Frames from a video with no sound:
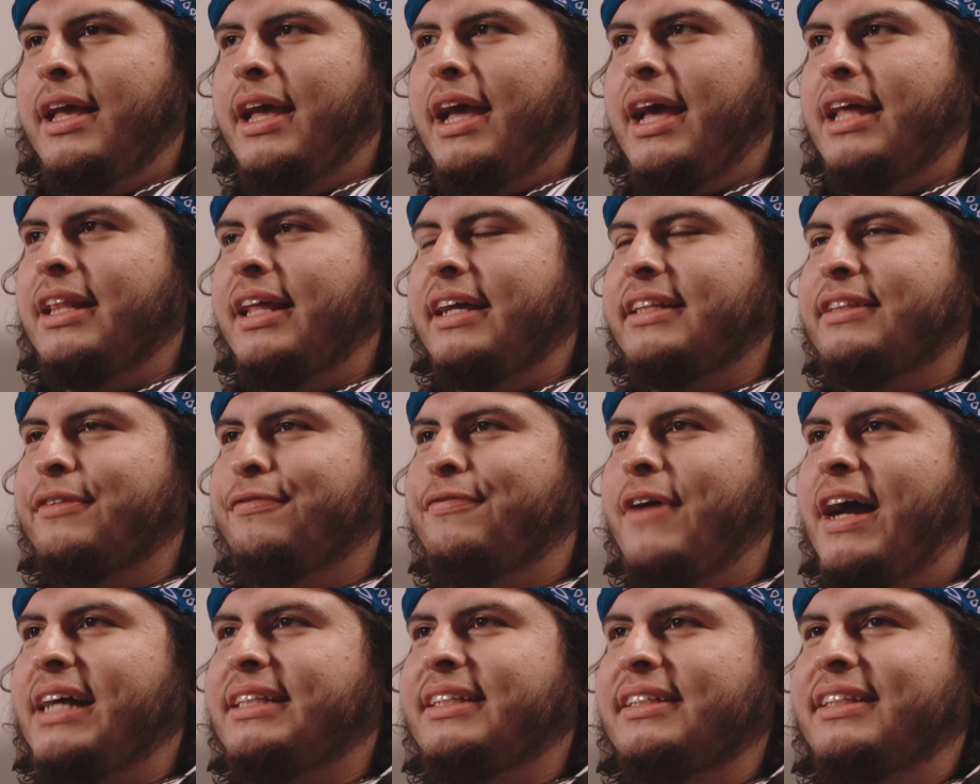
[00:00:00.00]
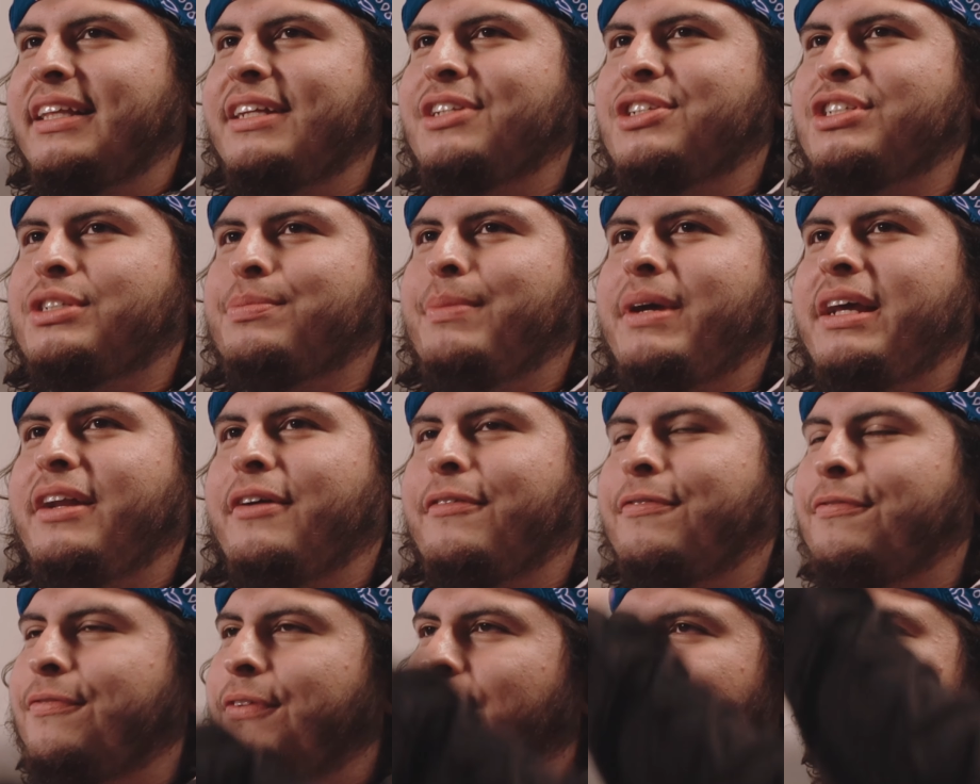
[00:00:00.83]
And like, the fact that they just made a
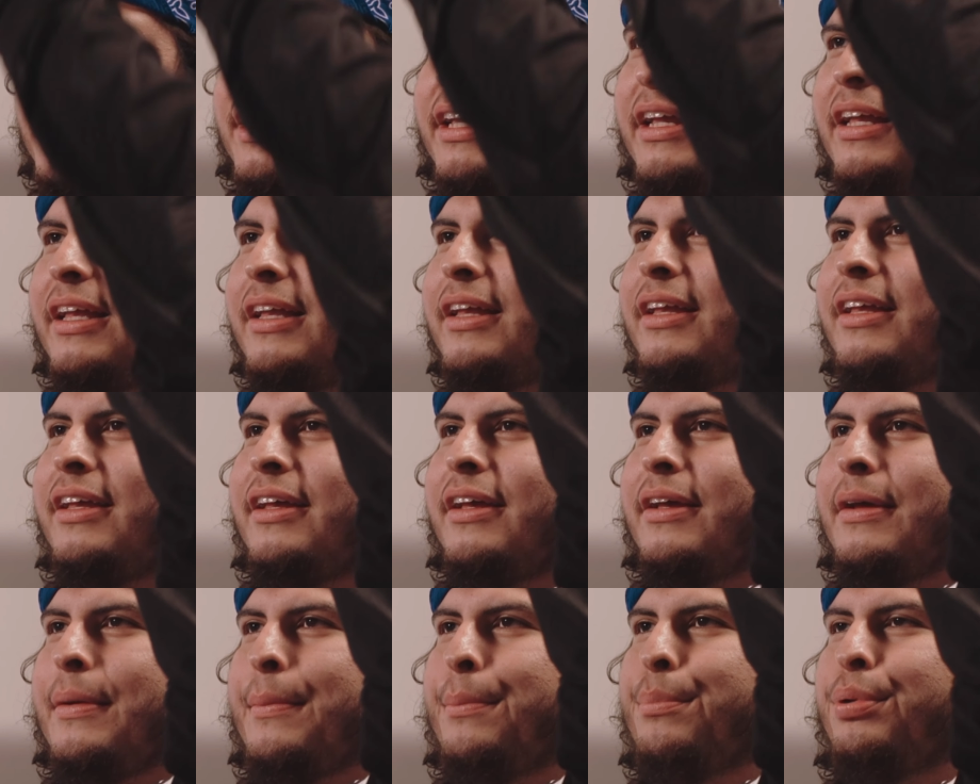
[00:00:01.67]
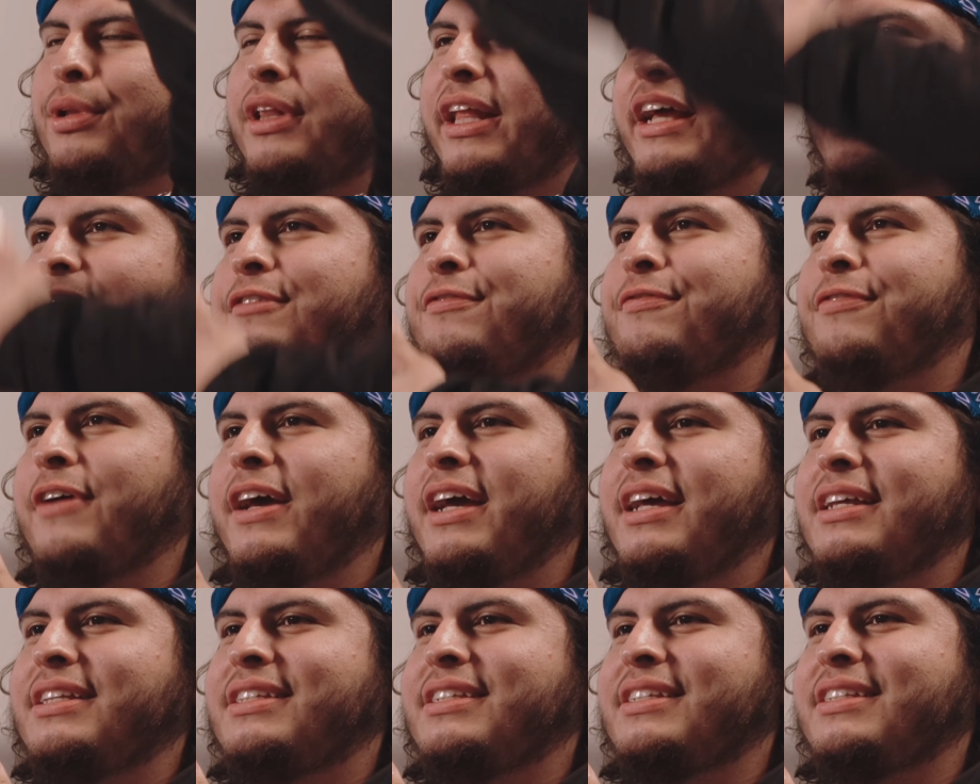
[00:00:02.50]
fucking
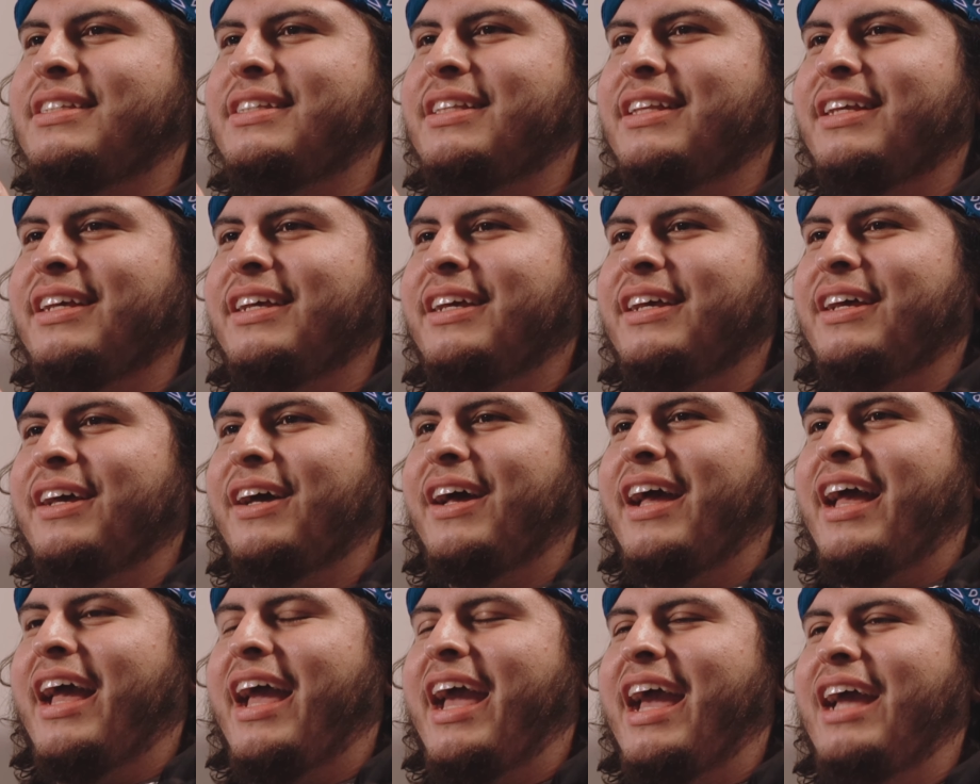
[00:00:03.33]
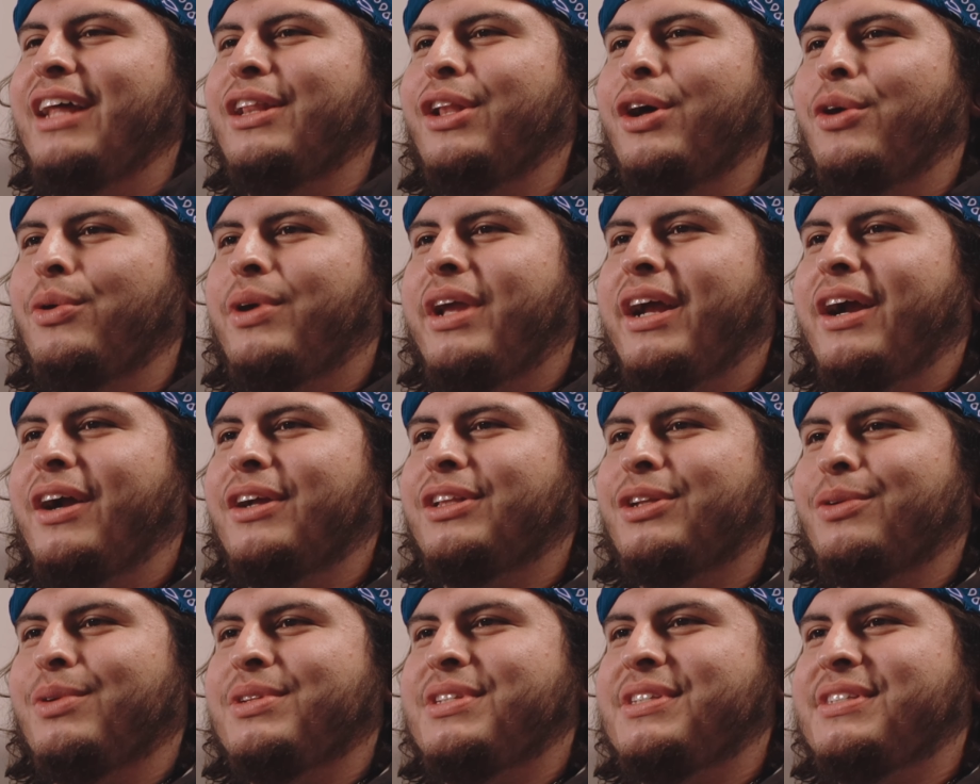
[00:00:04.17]
plain-faced Halo
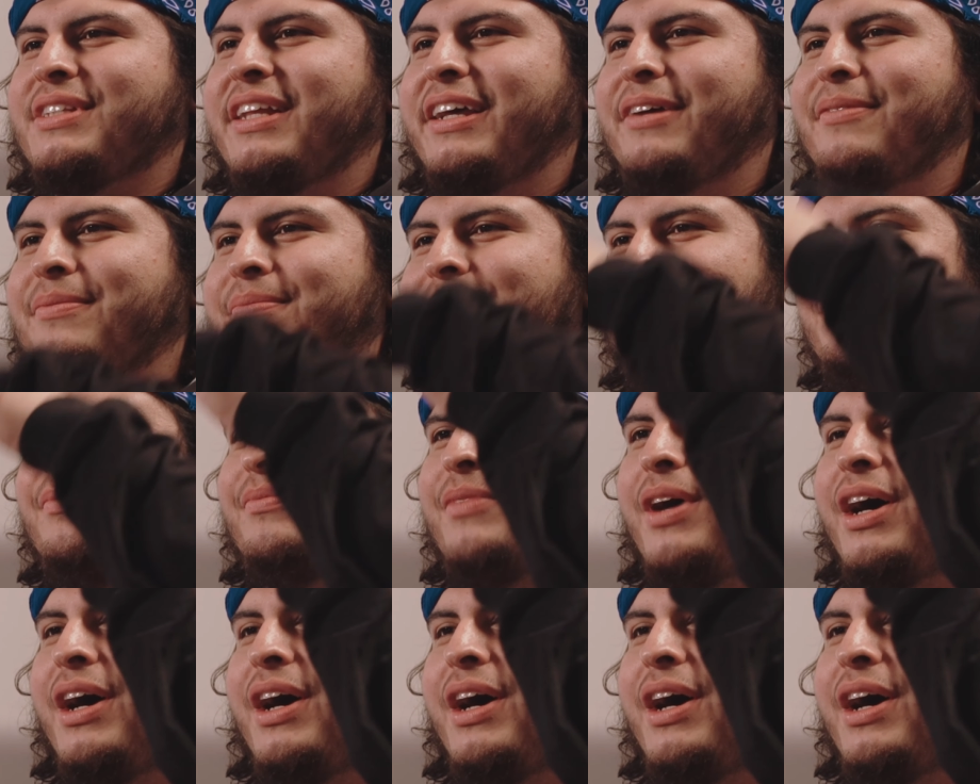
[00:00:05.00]
character. What's his name?